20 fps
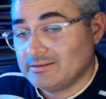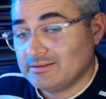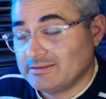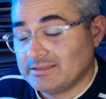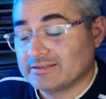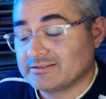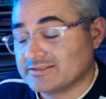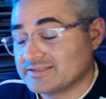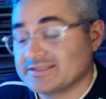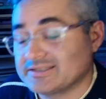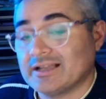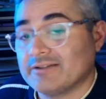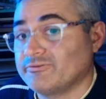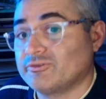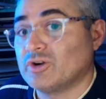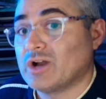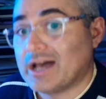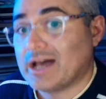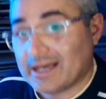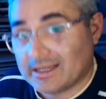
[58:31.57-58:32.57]
stuff
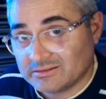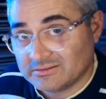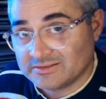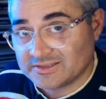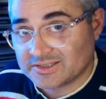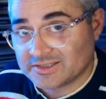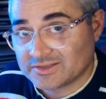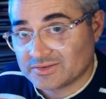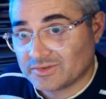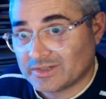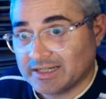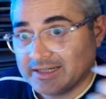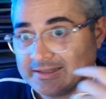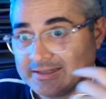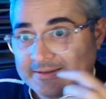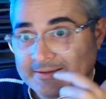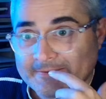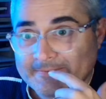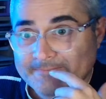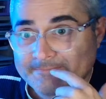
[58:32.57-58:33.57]
for adults, right?
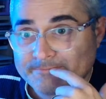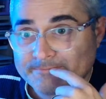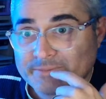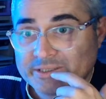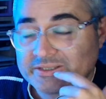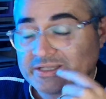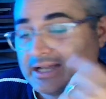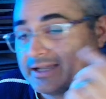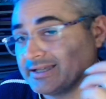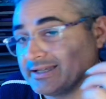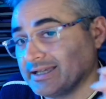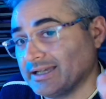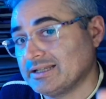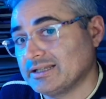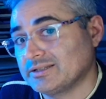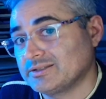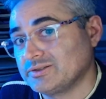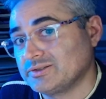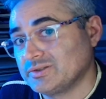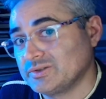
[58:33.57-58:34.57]
But I
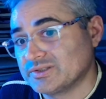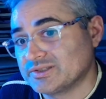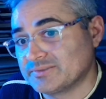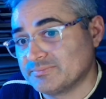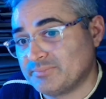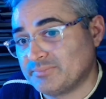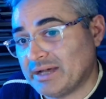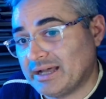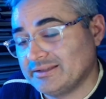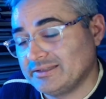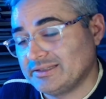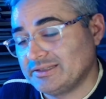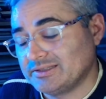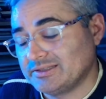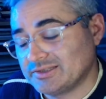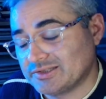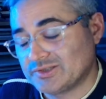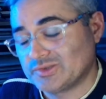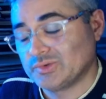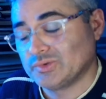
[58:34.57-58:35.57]
cannot use bunny
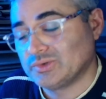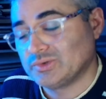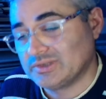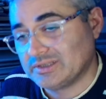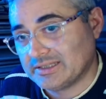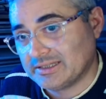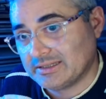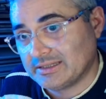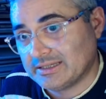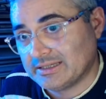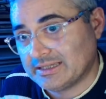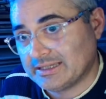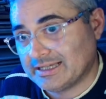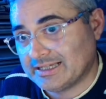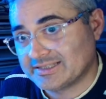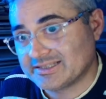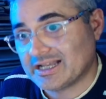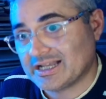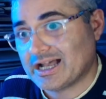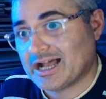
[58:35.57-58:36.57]
suit
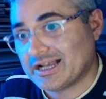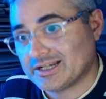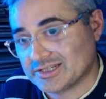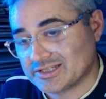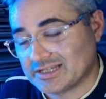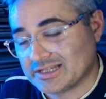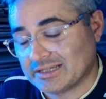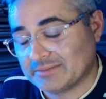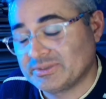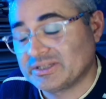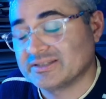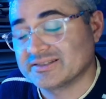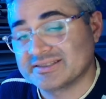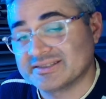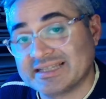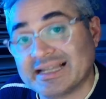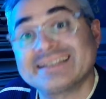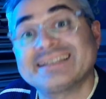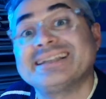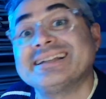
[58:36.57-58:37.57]
as a hashtag because
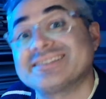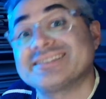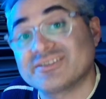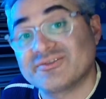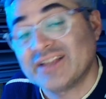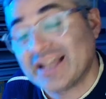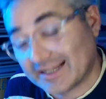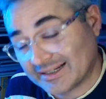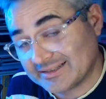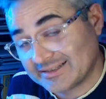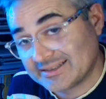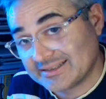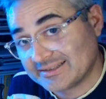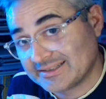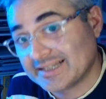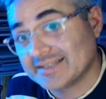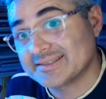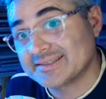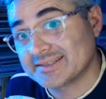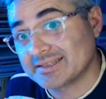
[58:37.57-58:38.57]
that gets flagged.
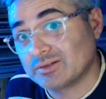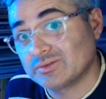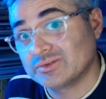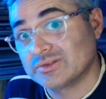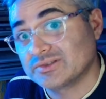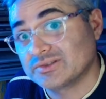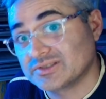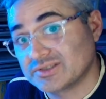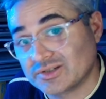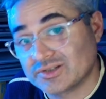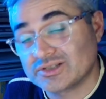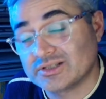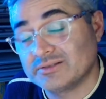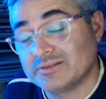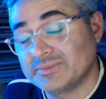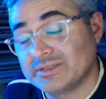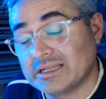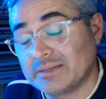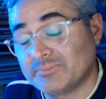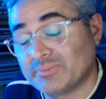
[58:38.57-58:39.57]
That's how those social
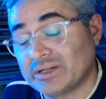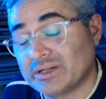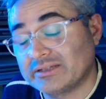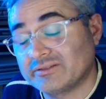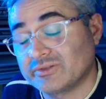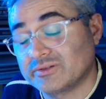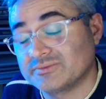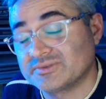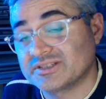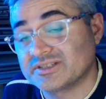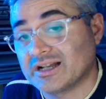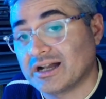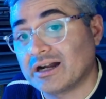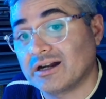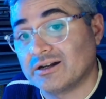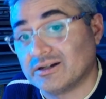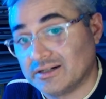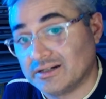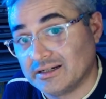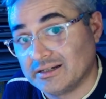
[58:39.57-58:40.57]
media platforms
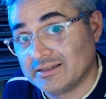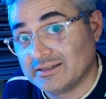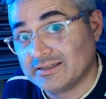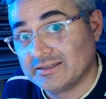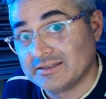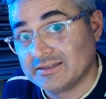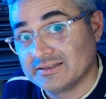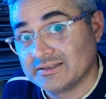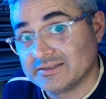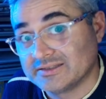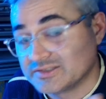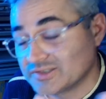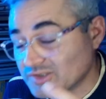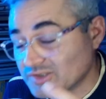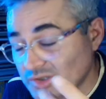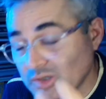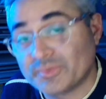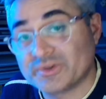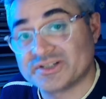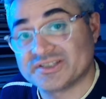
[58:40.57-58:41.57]
are.
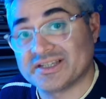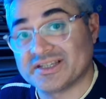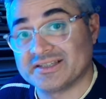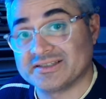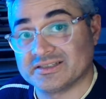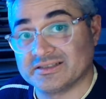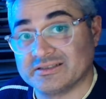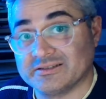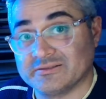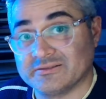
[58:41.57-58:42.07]
Super sensitive.